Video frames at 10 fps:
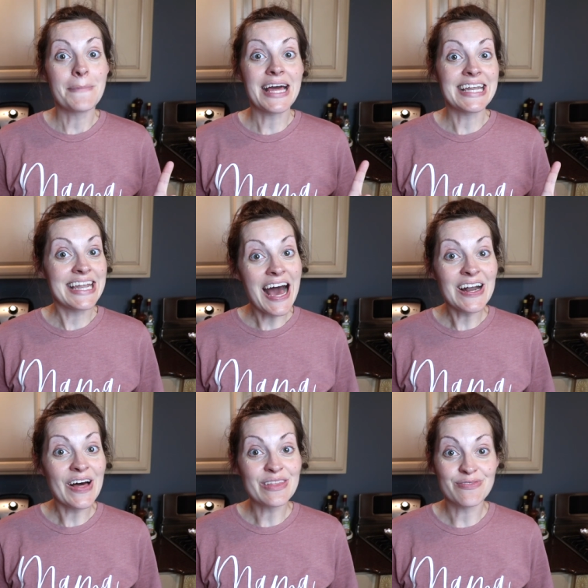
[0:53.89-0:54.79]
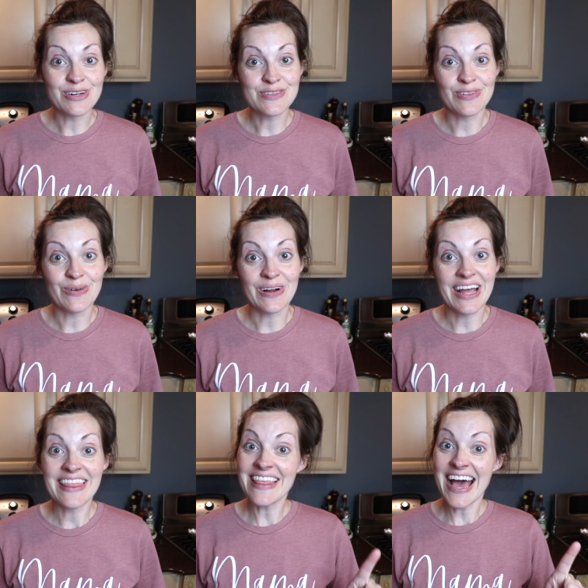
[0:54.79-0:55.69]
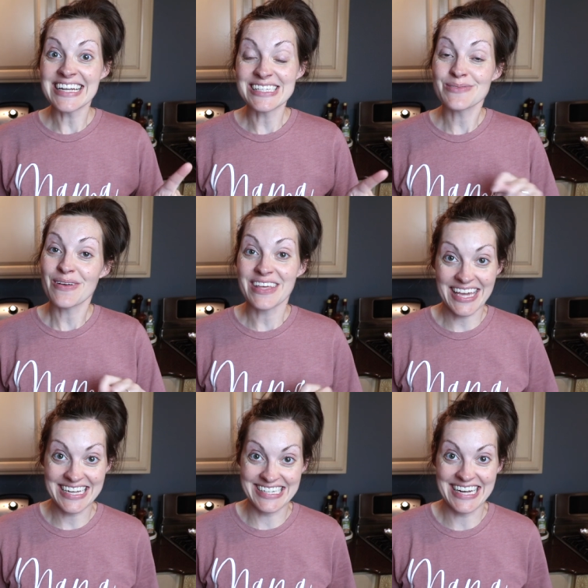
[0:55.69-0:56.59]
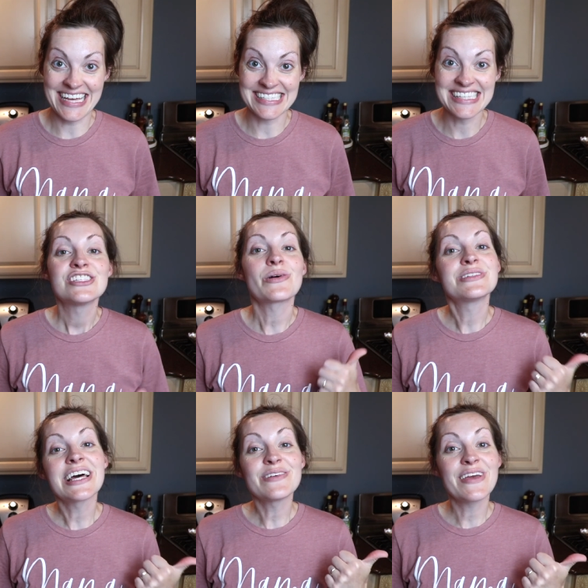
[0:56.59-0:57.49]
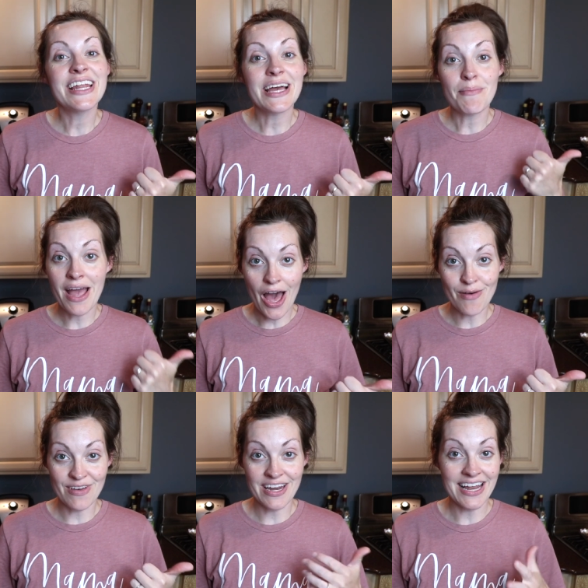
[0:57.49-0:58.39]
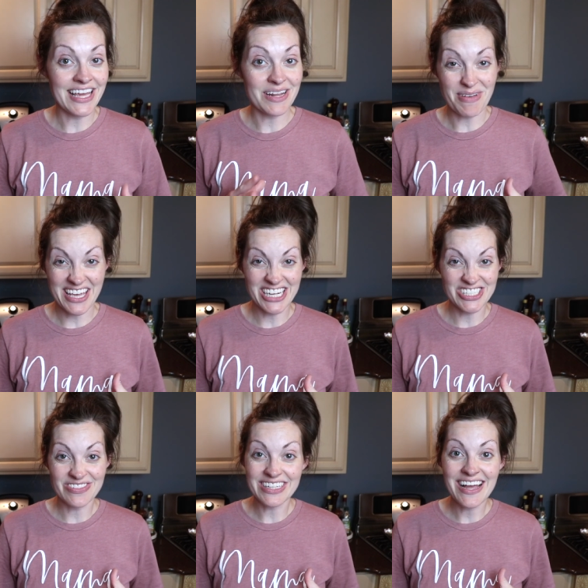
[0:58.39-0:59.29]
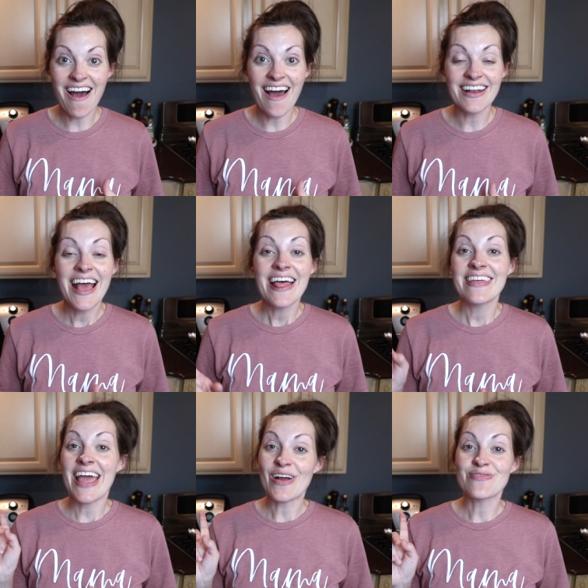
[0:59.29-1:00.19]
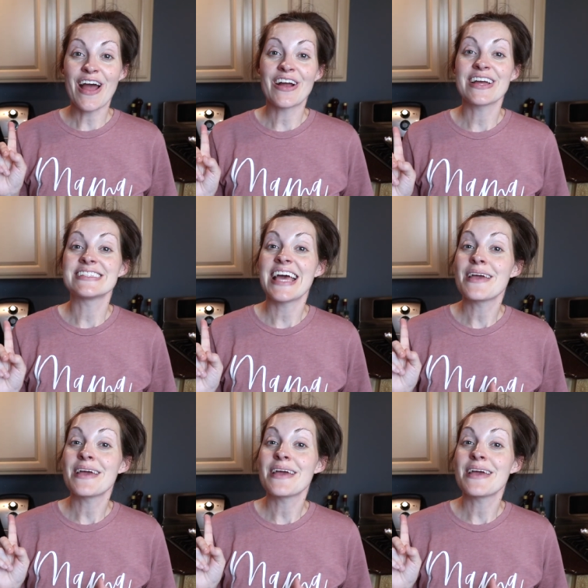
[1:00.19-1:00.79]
but not on the first floor, and that is where the kitchen is. So instead of heating up my oven and getting my kitchen really hot, the air fryer is